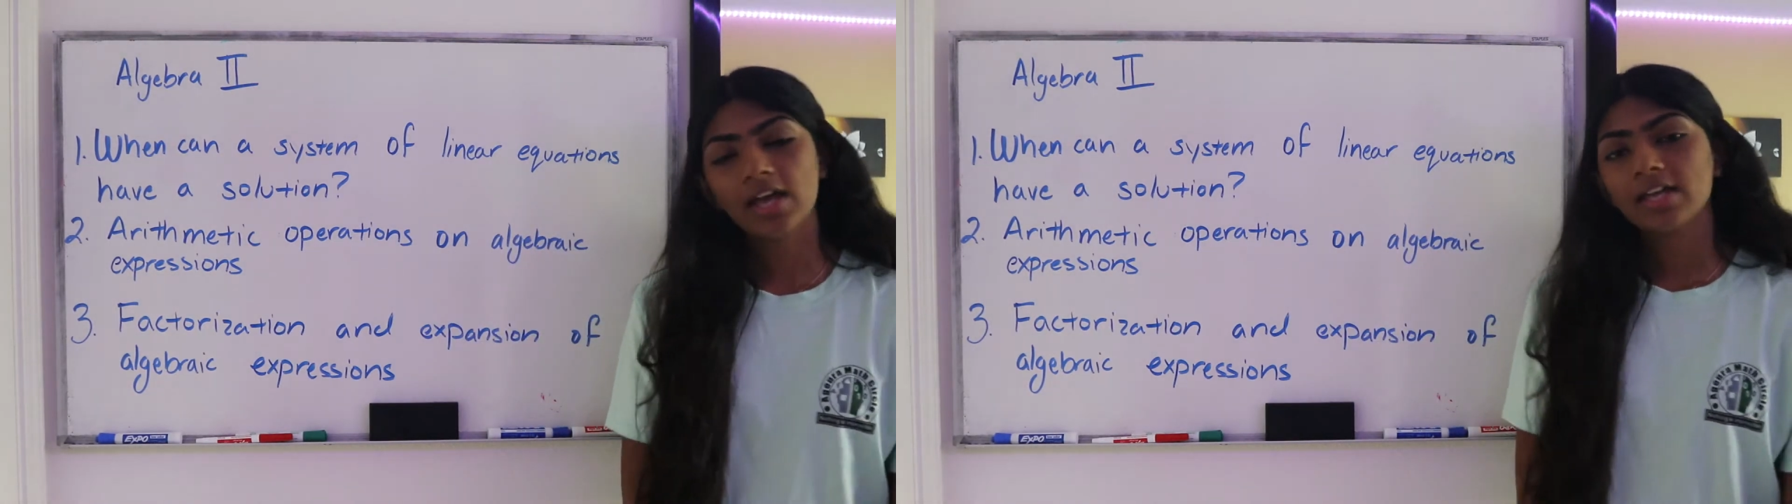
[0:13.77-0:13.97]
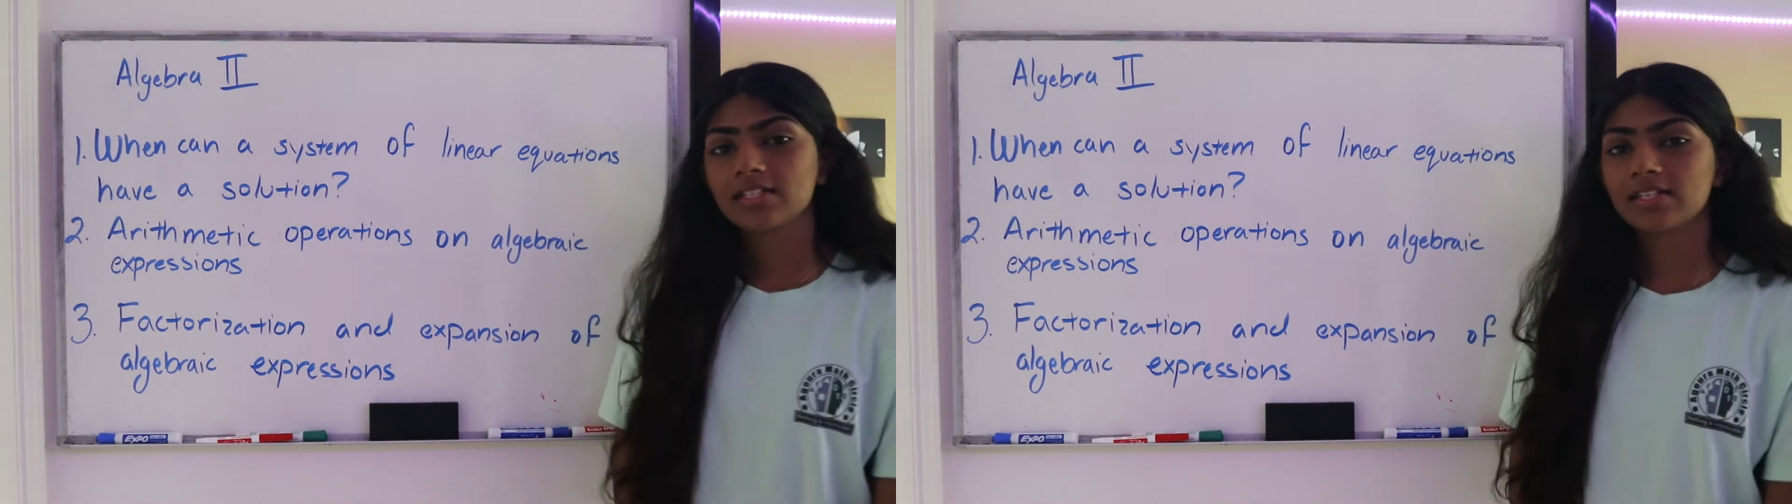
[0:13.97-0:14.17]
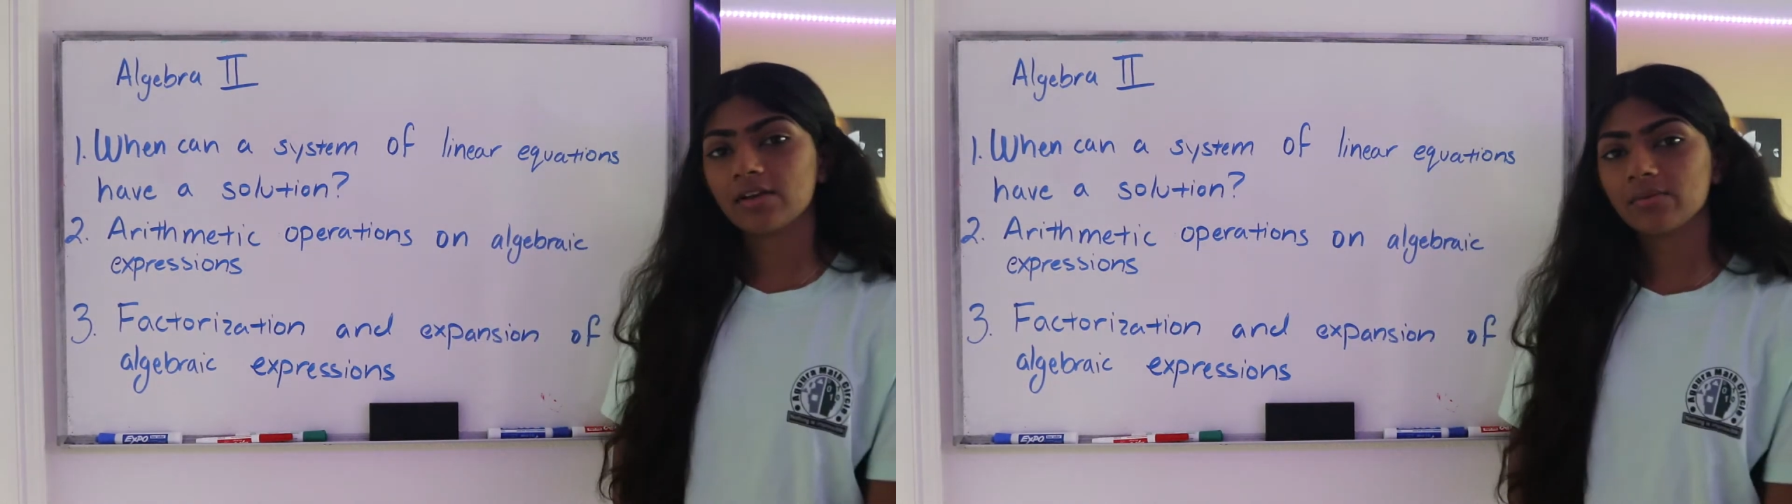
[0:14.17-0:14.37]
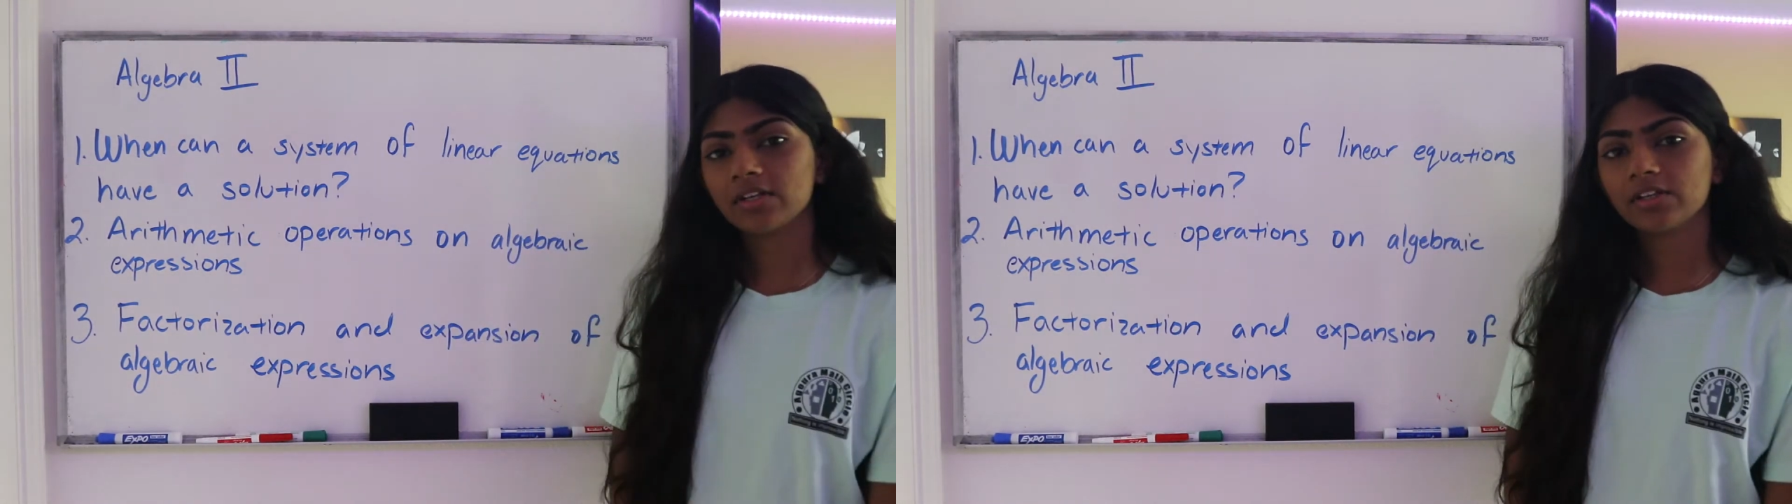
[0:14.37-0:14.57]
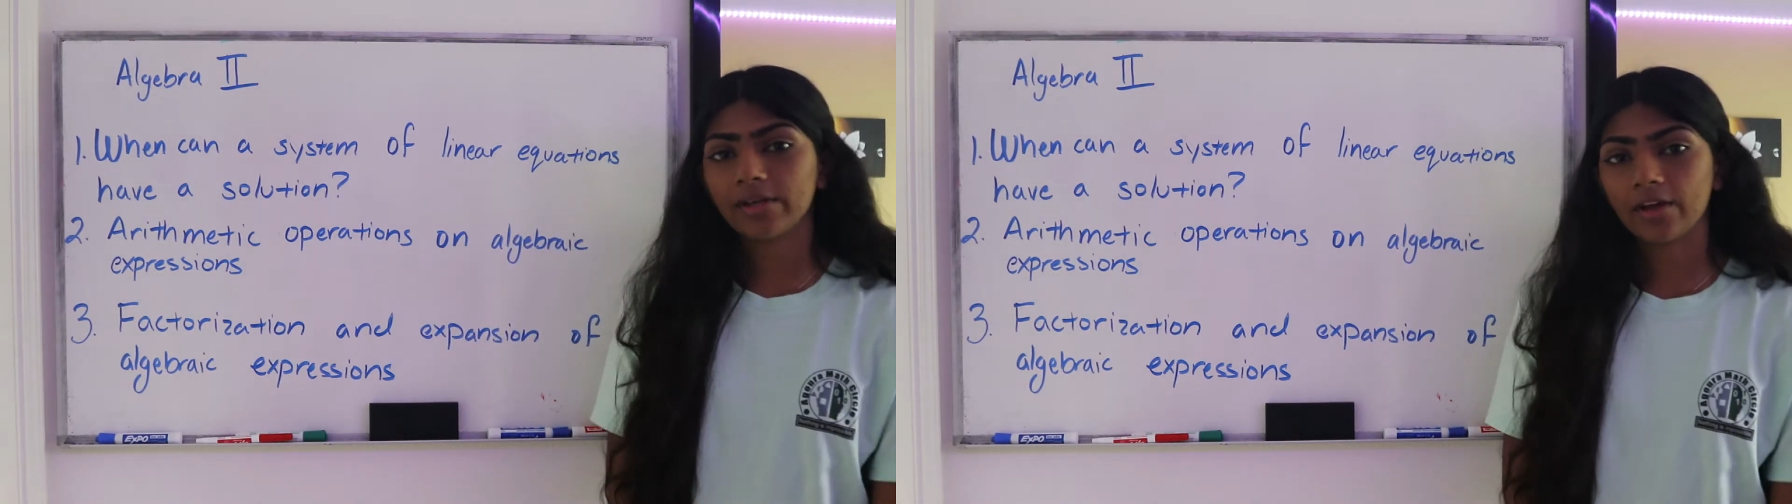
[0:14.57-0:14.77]
Today we are
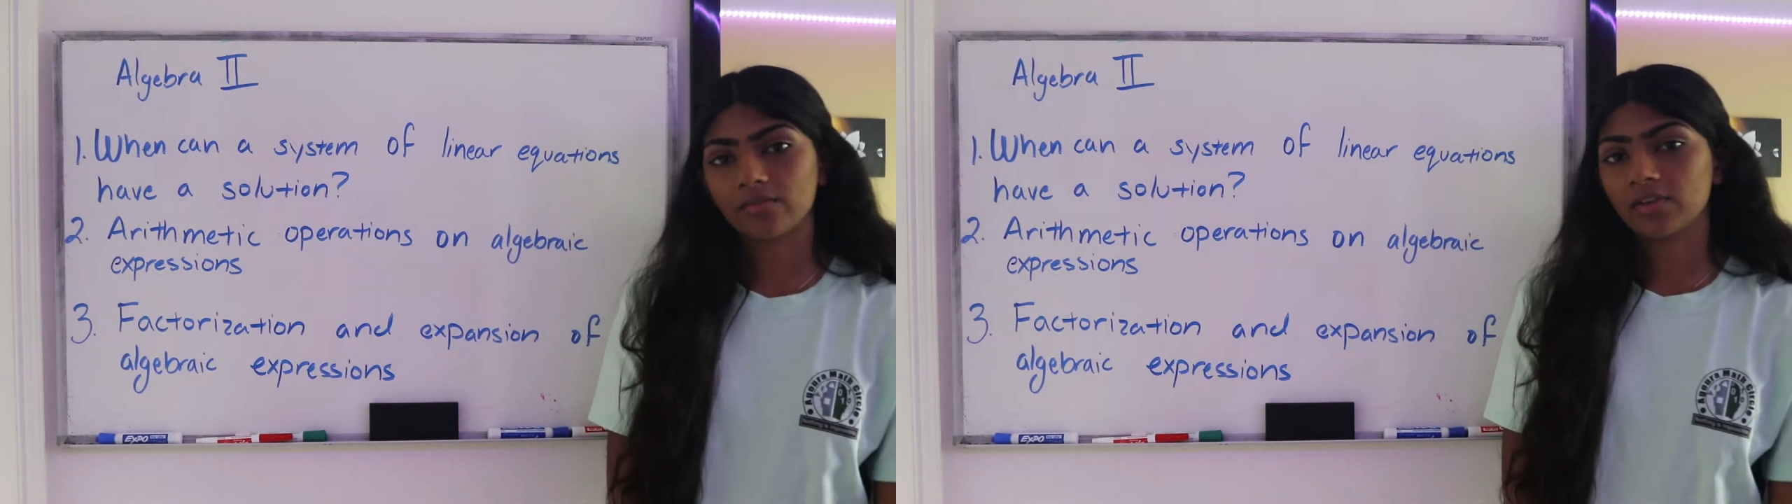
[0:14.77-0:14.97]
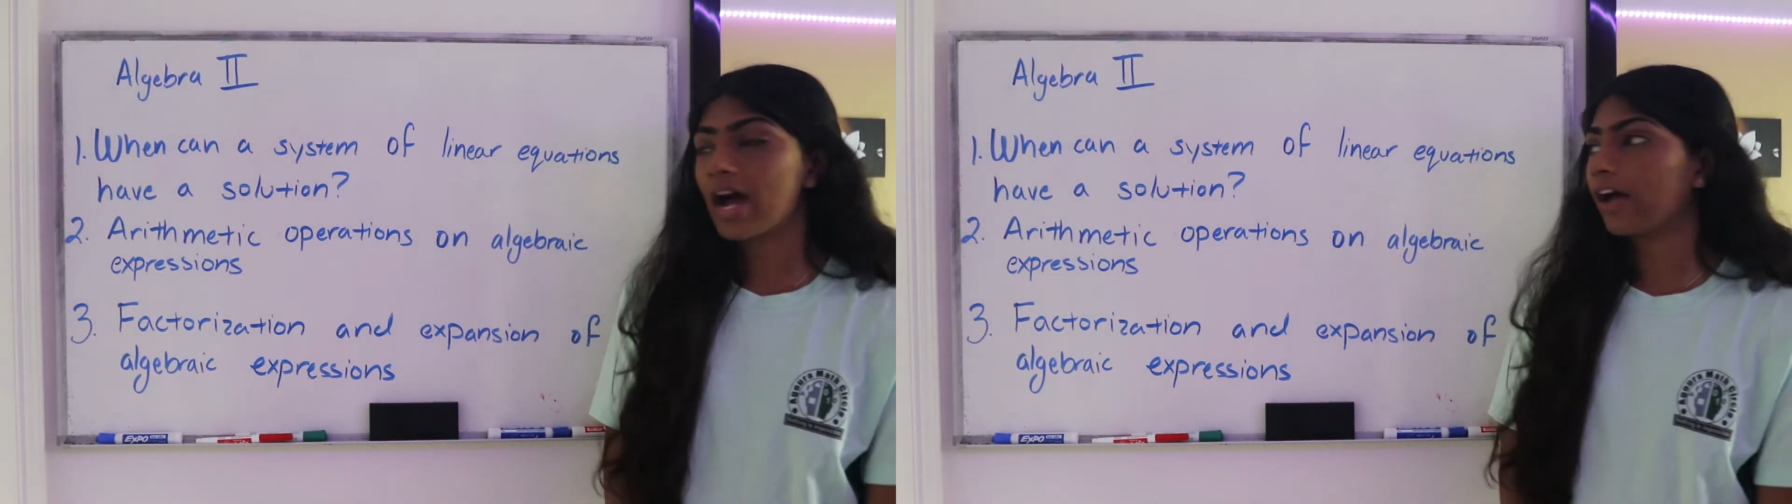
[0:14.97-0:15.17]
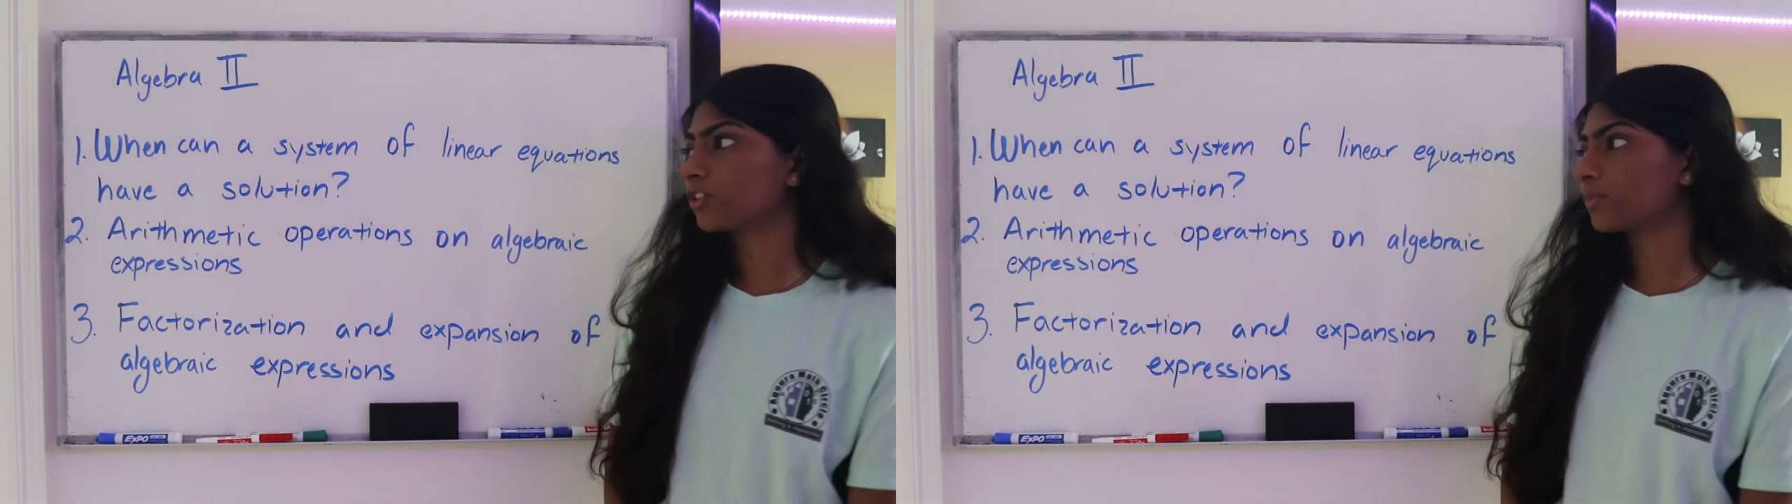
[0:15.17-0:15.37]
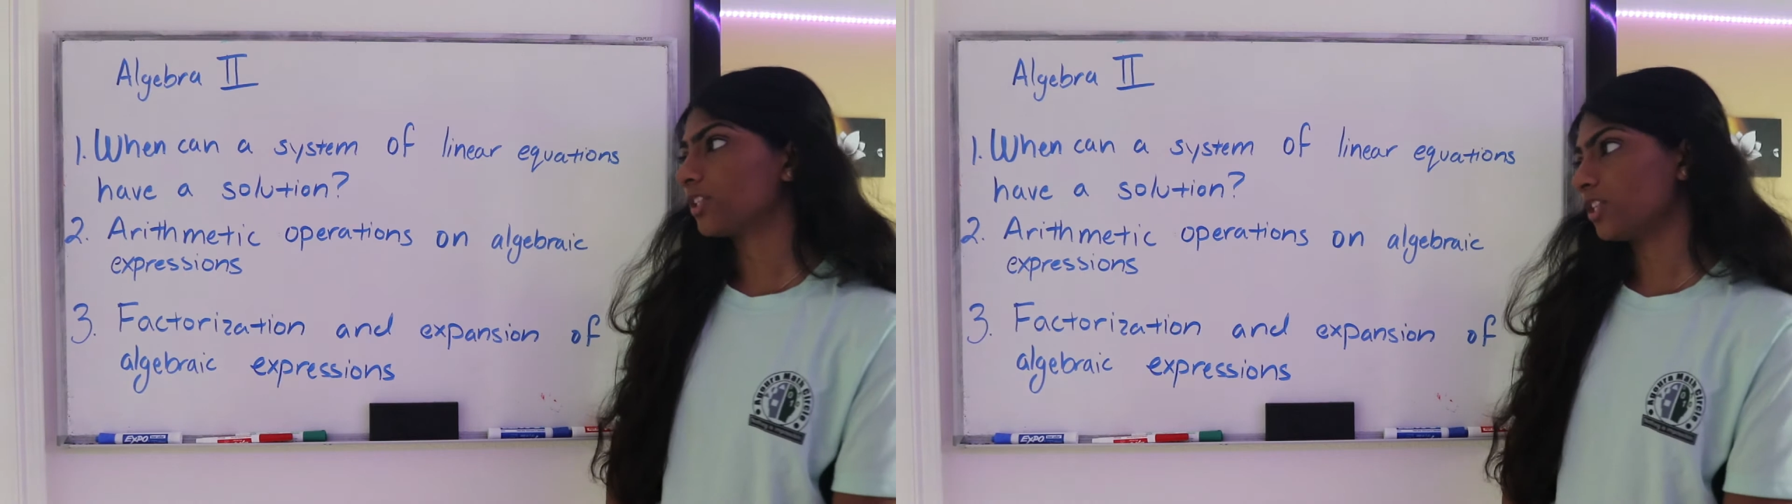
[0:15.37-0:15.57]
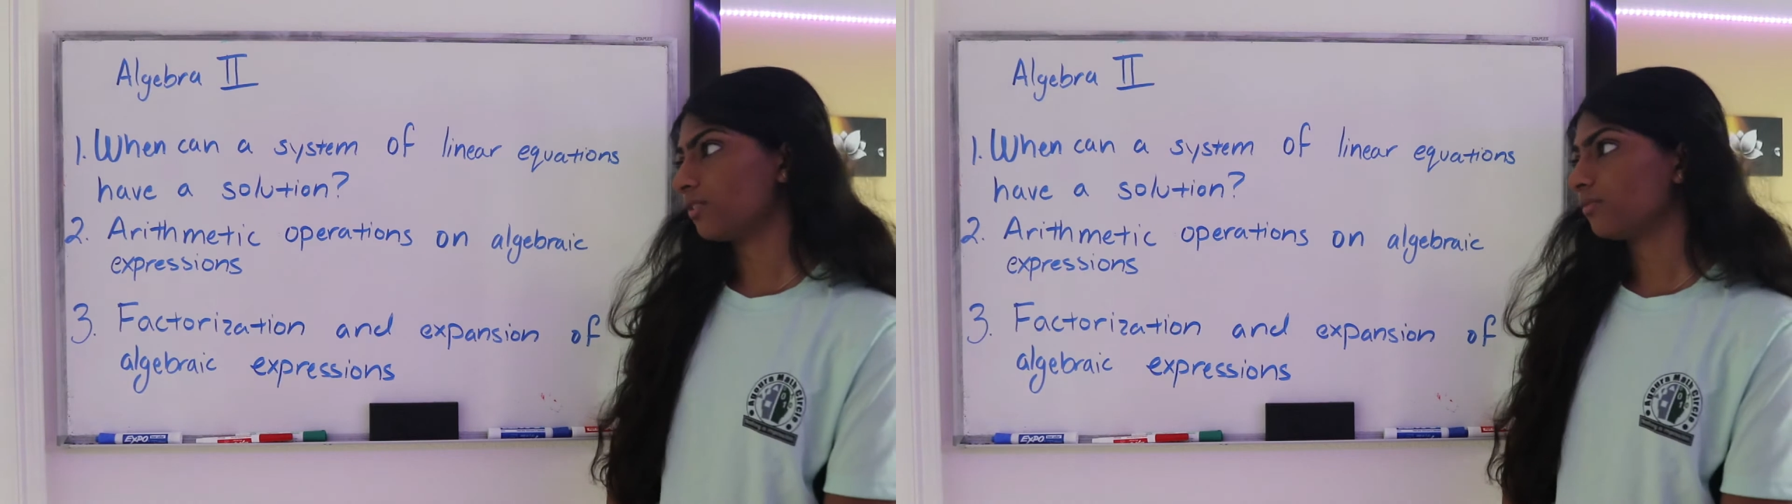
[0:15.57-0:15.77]
going over Algebra
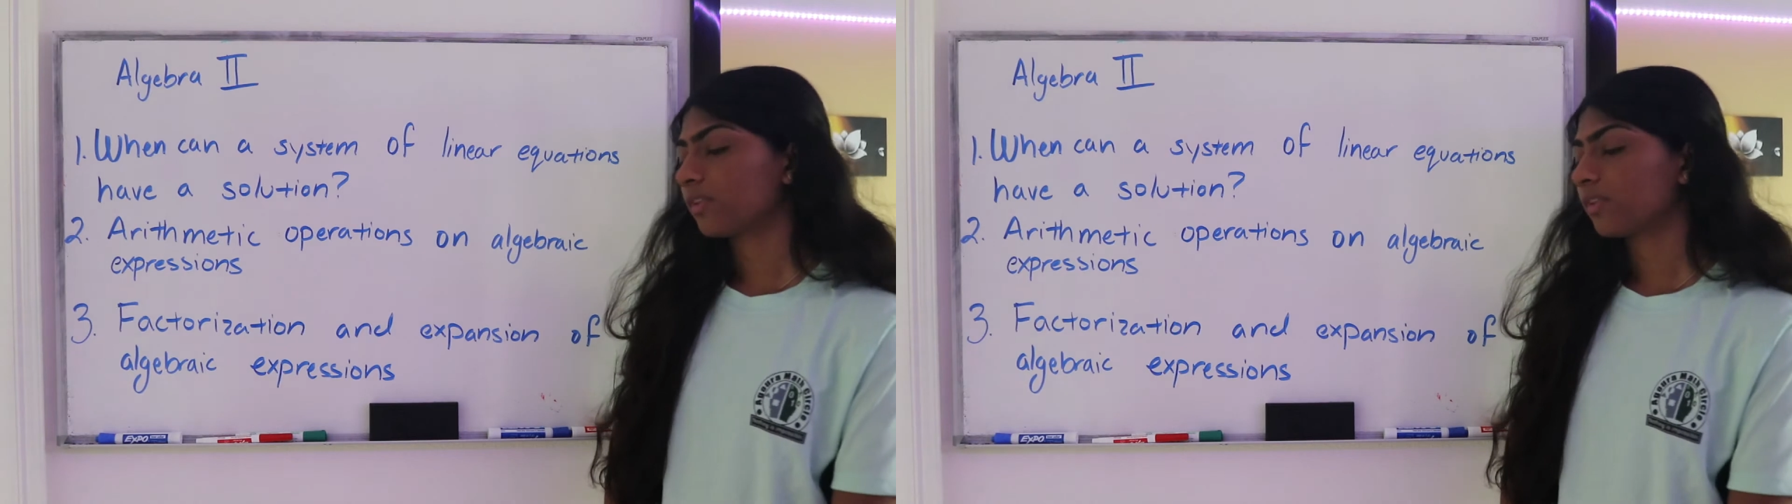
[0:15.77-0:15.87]
2,